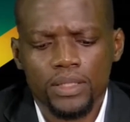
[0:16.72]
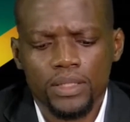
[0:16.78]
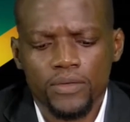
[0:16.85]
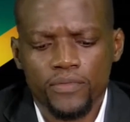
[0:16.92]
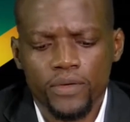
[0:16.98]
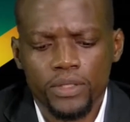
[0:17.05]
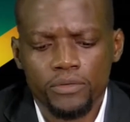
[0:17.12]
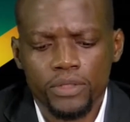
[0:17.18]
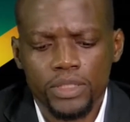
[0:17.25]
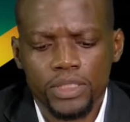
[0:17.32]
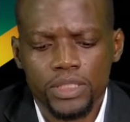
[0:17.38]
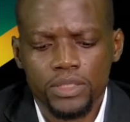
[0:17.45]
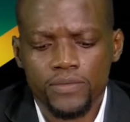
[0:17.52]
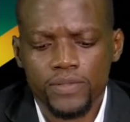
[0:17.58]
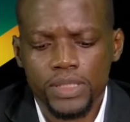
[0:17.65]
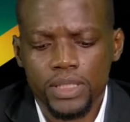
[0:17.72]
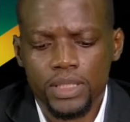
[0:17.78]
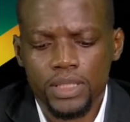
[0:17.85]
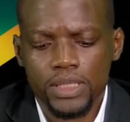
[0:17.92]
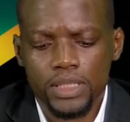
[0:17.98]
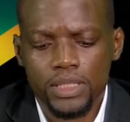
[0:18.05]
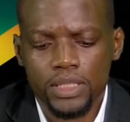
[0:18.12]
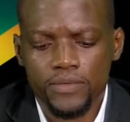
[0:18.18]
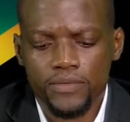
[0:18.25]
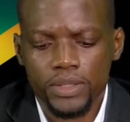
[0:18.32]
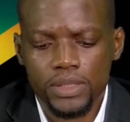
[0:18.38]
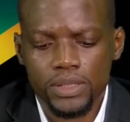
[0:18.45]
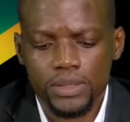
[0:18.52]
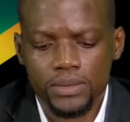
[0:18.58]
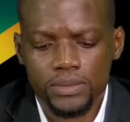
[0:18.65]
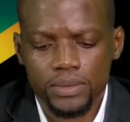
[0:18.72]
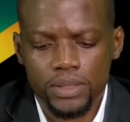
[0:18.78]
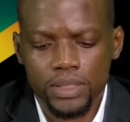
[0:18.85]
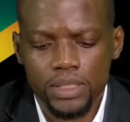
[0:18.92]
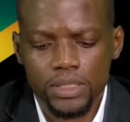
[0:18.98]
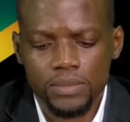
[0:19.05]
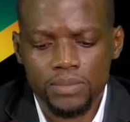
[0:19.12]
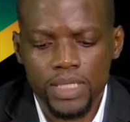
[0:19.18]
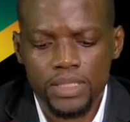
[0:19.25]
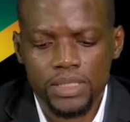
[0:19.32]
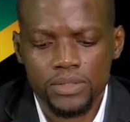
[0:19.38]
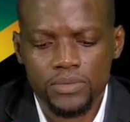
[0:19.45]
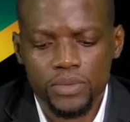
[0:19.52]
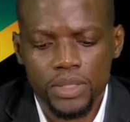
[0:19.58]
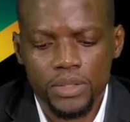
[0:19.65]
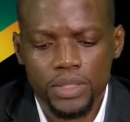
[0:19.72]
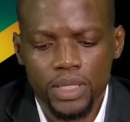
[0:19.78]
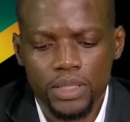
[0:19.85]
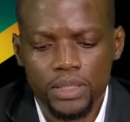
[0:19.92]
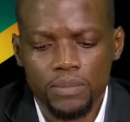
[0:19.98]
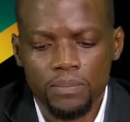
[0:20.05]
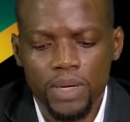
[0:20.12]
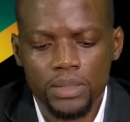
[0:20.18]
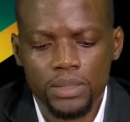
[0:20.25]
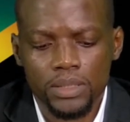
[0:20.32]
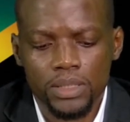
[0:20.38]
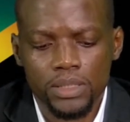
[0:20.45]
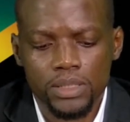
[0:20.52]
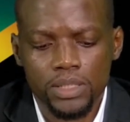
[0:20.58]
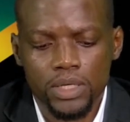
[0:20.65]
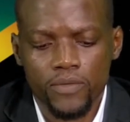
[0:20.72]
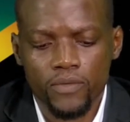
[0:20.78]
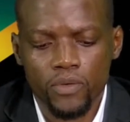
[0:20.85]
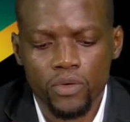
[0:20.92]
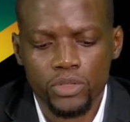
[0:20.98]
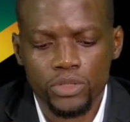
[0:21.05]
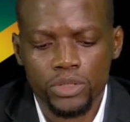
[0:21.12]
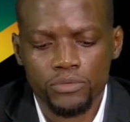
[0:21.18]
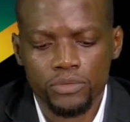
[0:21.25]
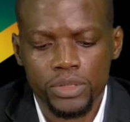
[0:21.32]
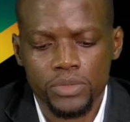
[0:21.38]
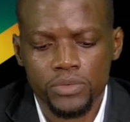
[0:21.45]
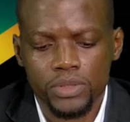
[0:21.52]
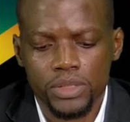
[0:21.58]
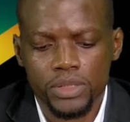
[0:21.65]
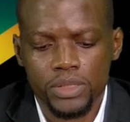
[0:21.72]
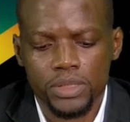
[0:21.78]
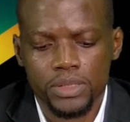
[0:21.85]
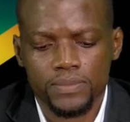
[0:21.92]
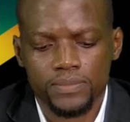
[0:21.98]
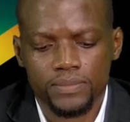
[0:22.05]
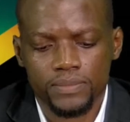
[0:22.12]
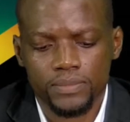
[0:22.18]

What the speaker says: The Federation of St. Kitts and Nevis is blessed with an abundance of ocean resources.